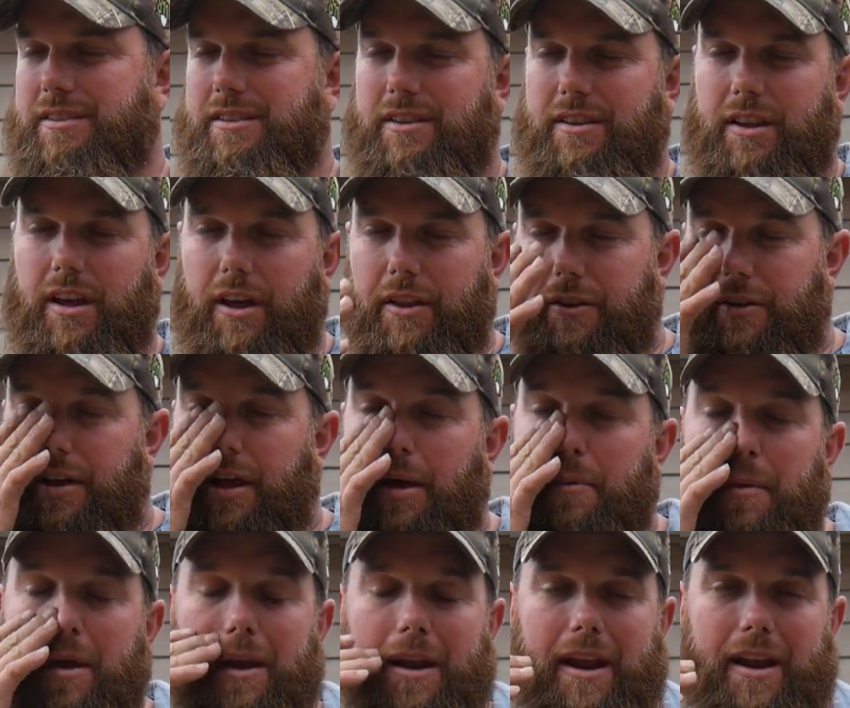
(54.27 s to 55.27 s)
The other day,
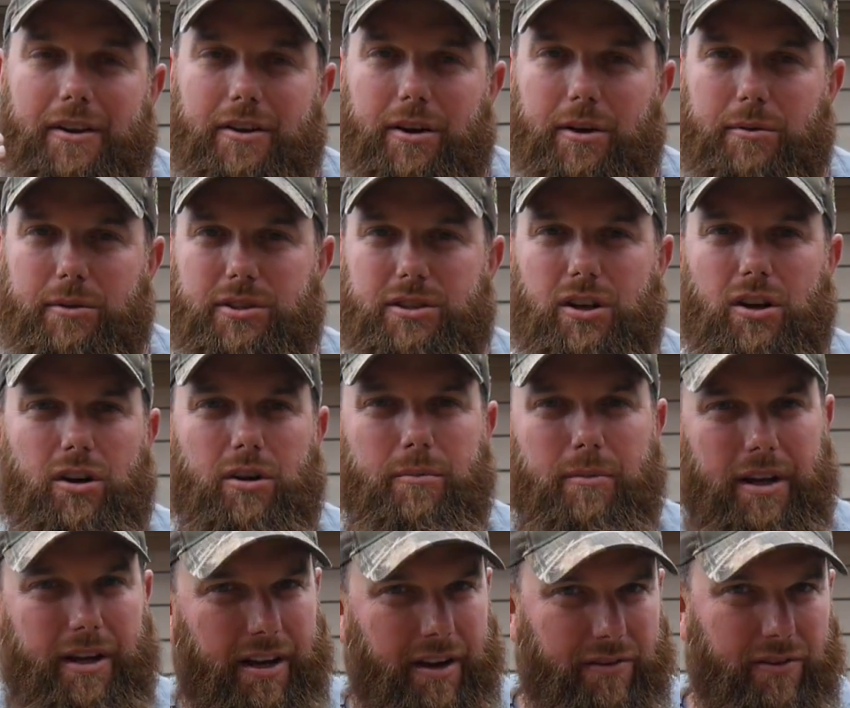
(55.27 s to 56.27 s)
me and Andrea was talking
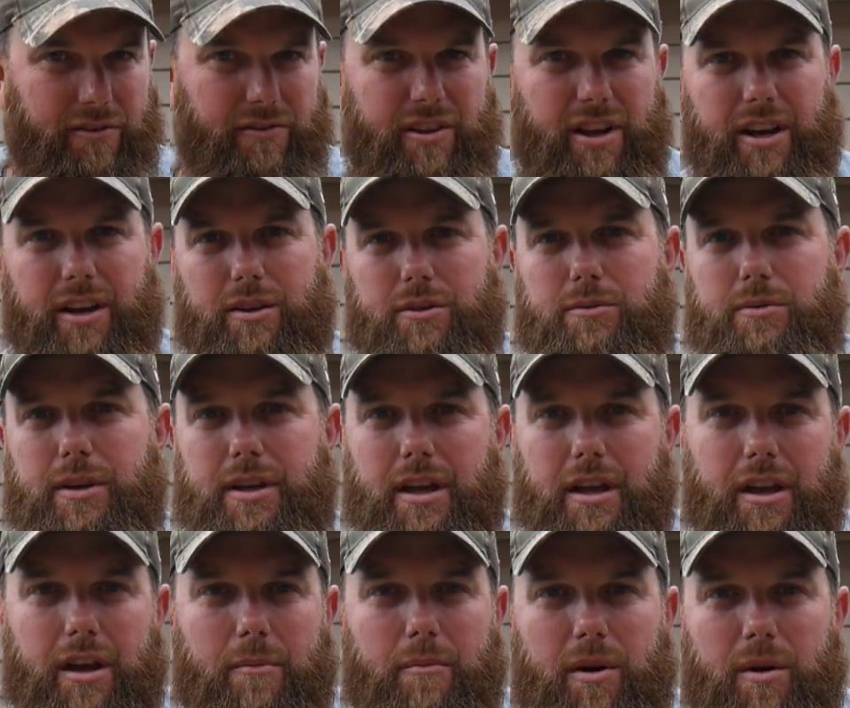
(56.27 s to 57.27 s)
about different videos we
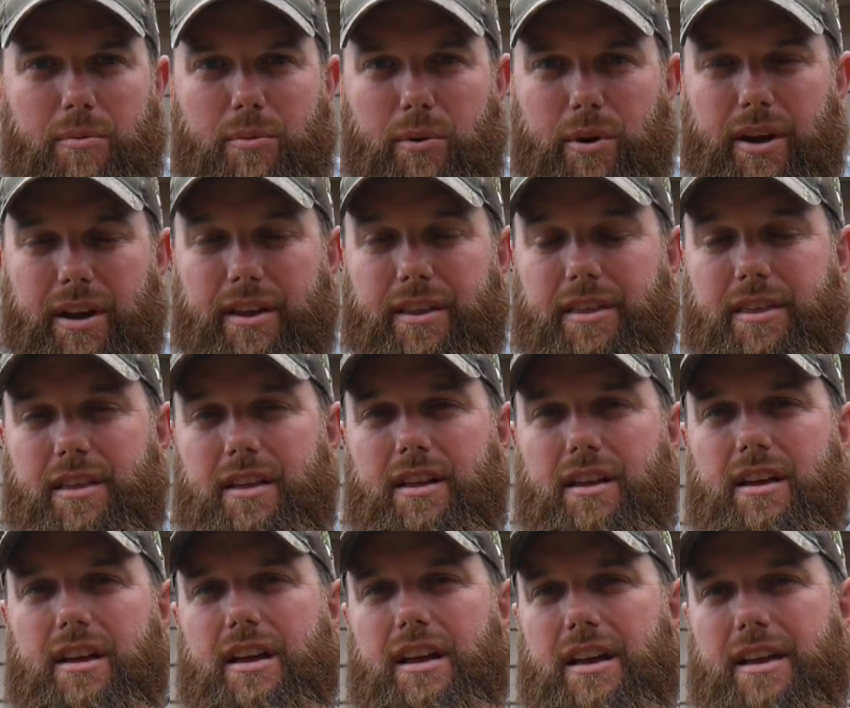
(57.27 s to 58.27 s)
could come up with
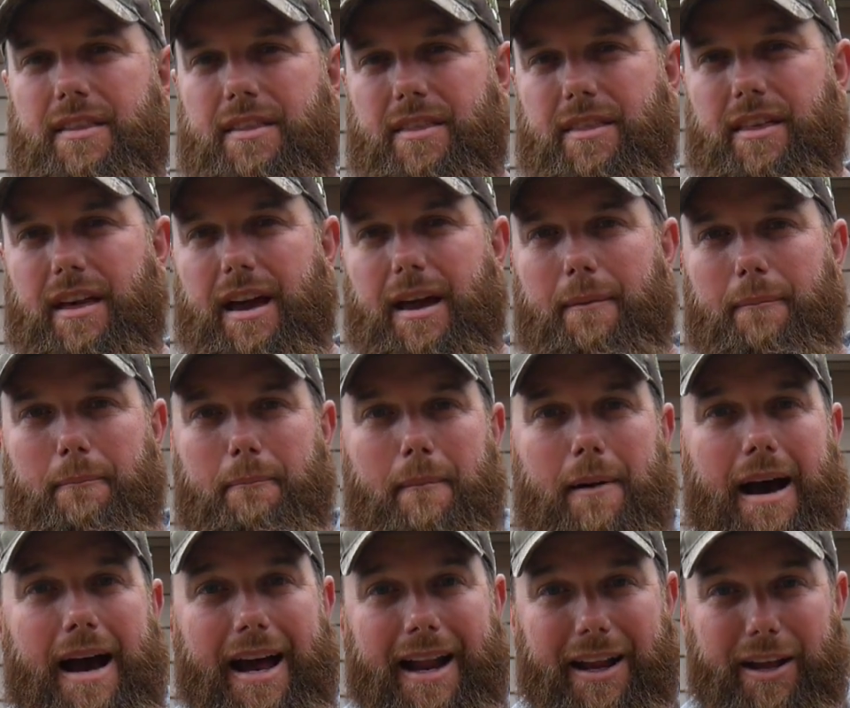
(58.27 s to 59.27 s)
that
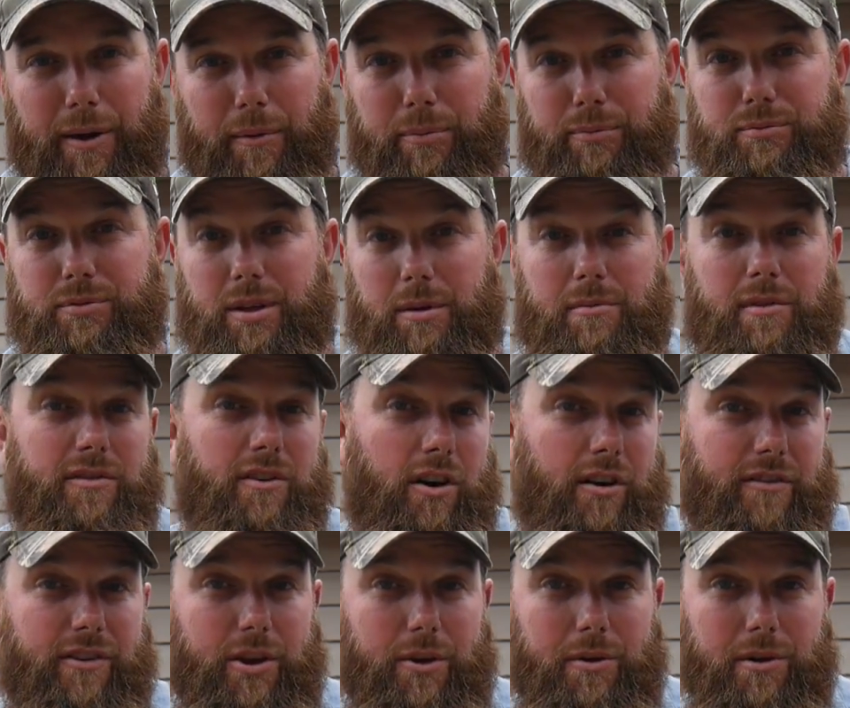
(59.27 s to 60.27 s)
might help some of our
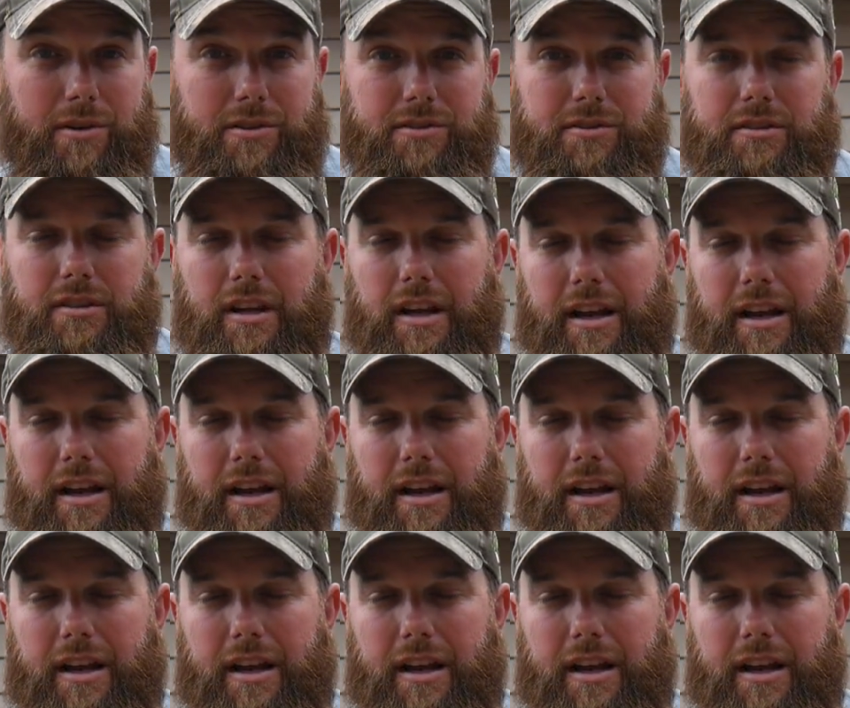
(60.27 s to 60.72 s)
viewers.